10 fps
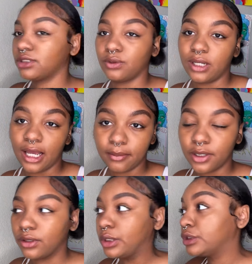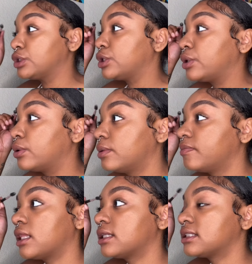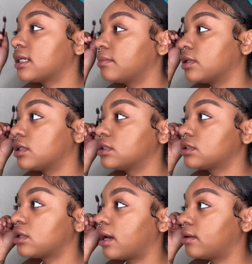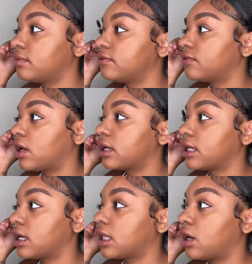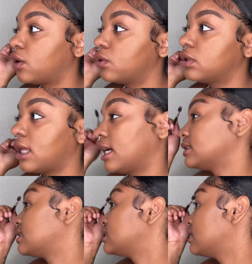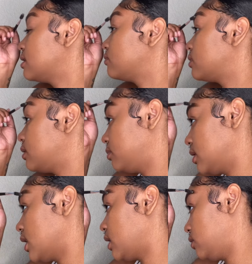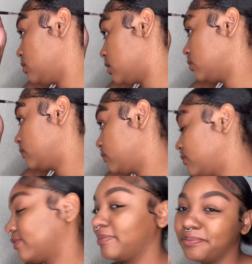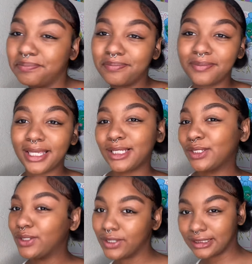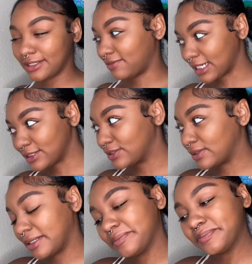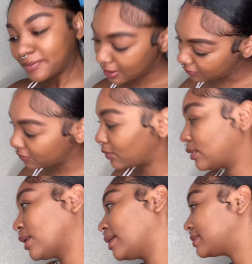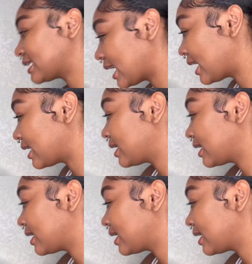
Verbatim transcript: is the one I'm going to do in the summer. So I'll be vlogging a whole lot because then I'll really be like, you know, New York City fashion student, if you know what I'm saying.